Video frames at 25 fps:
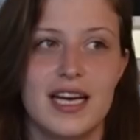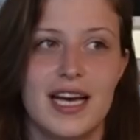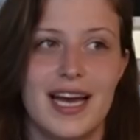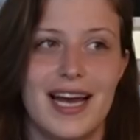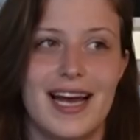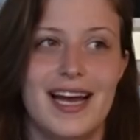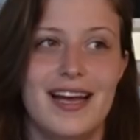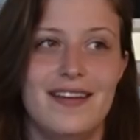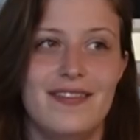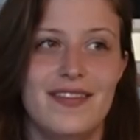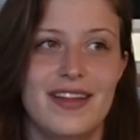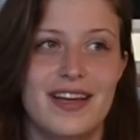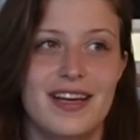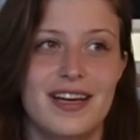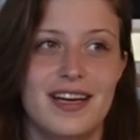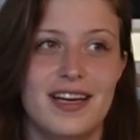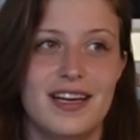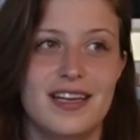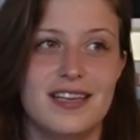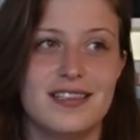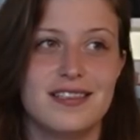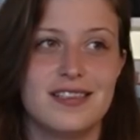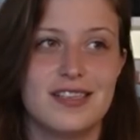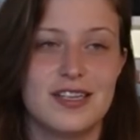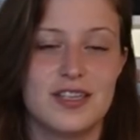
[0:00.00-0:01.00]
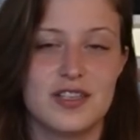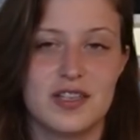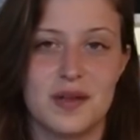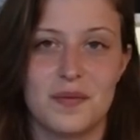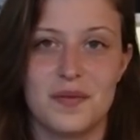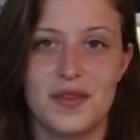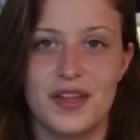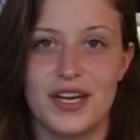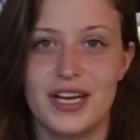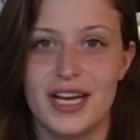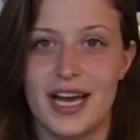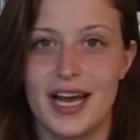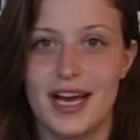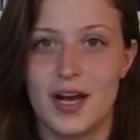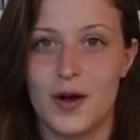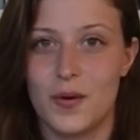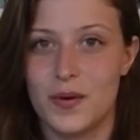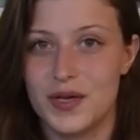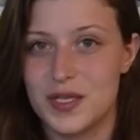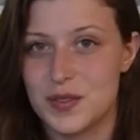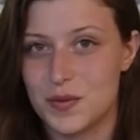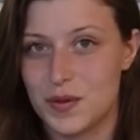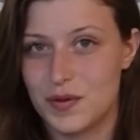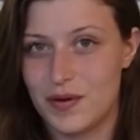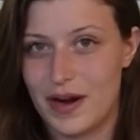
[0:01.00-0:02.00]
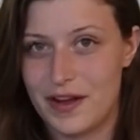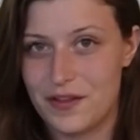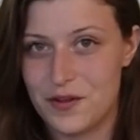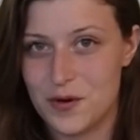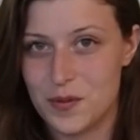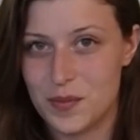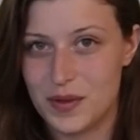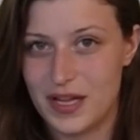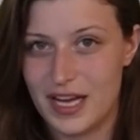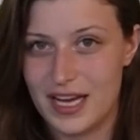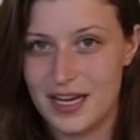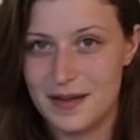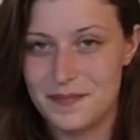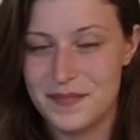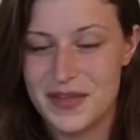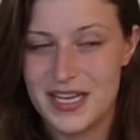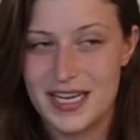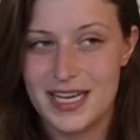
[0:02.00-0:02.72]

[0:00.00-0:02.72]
and is there something I always would rather play.